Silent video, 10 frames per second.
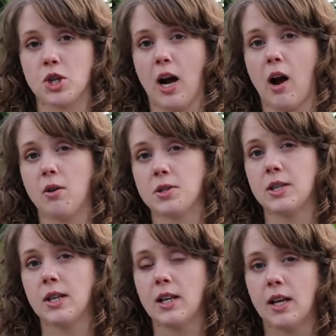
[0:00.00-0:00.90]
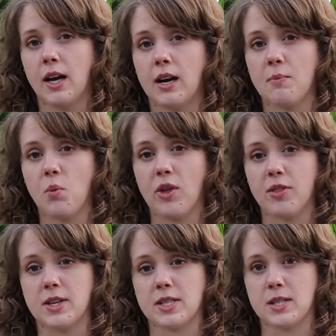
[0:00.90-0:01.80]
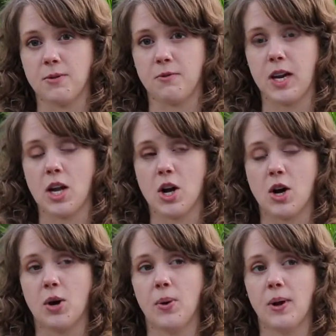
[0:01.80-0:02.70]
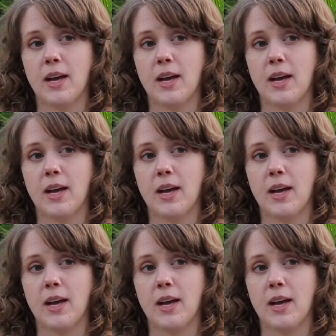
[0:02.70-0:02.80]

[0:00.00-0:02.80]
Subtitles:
out with this video.